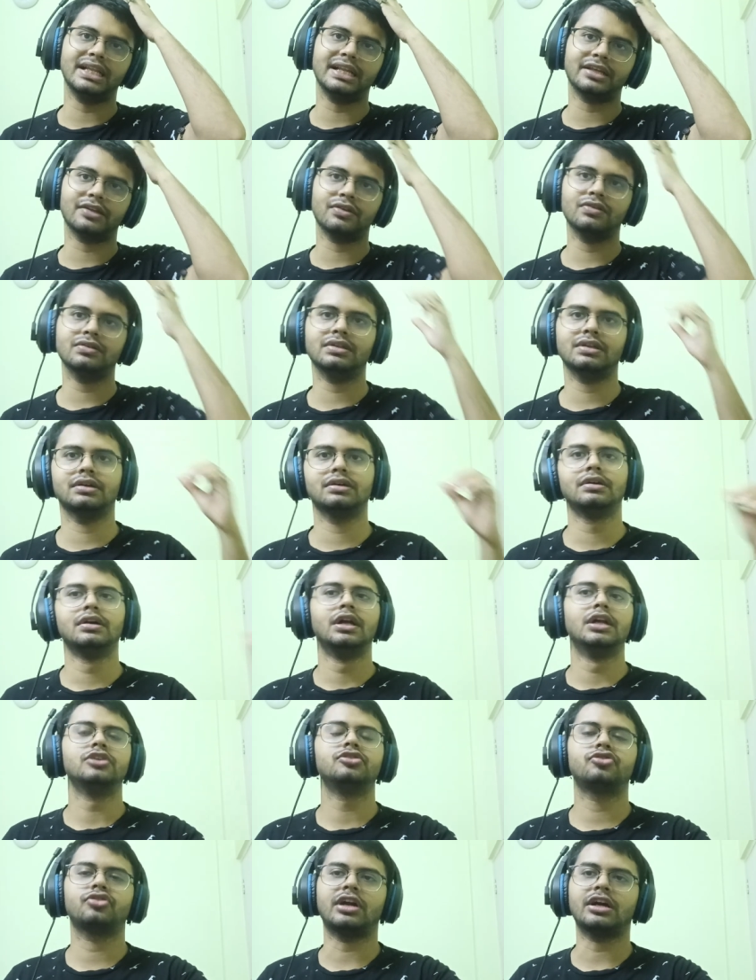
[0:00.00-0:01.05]
Like, you know, the
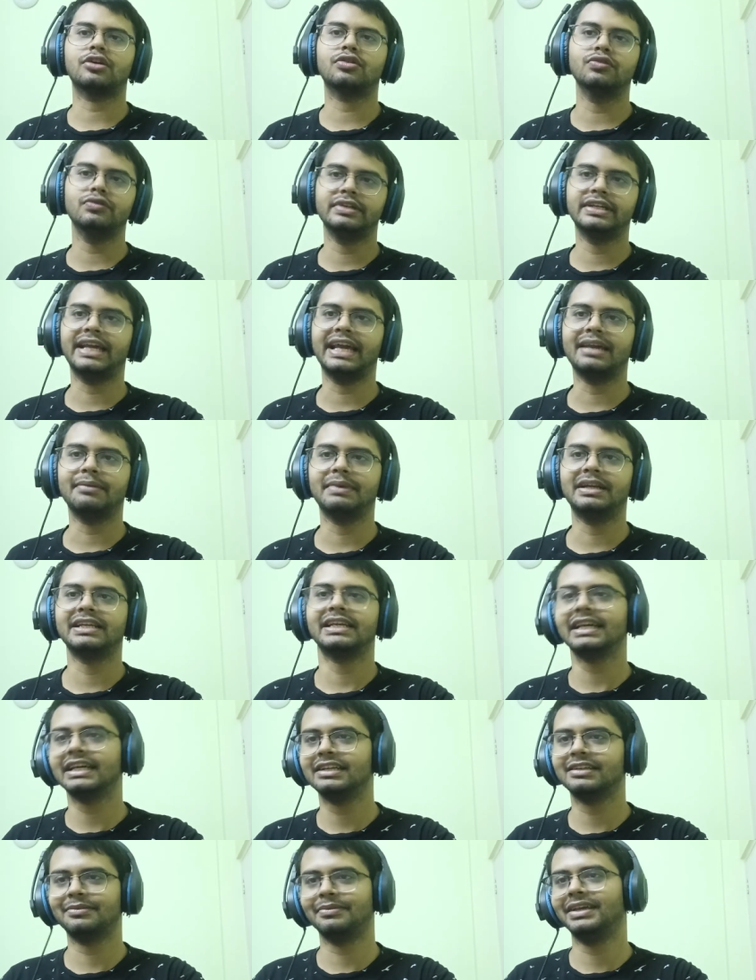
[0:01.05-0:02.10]
dracoon came and
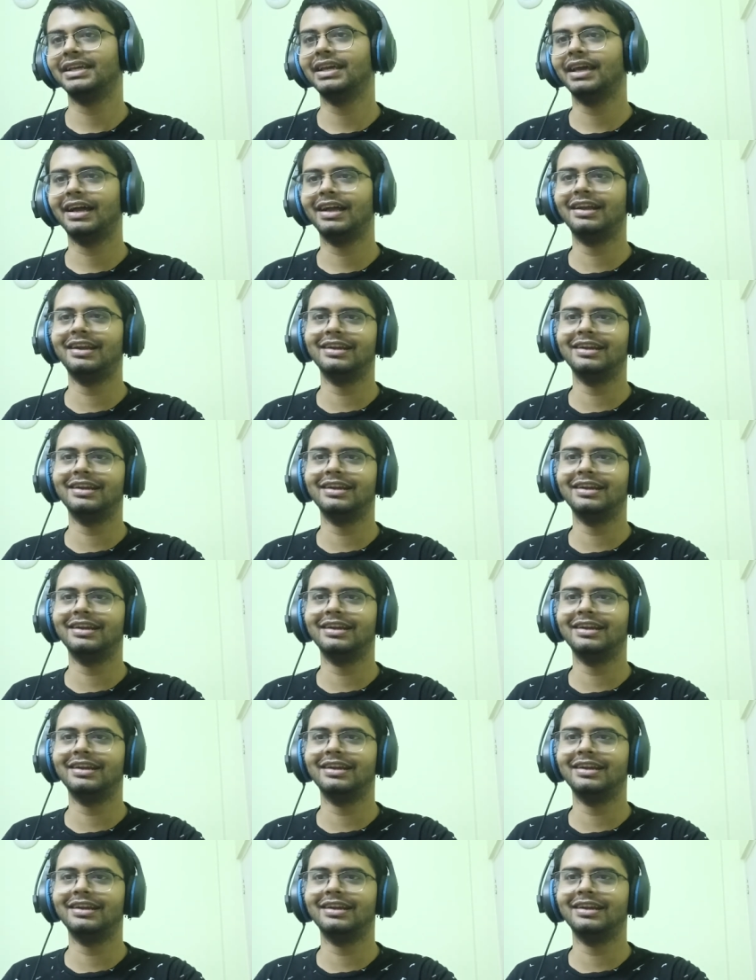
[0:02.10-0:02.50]
killed me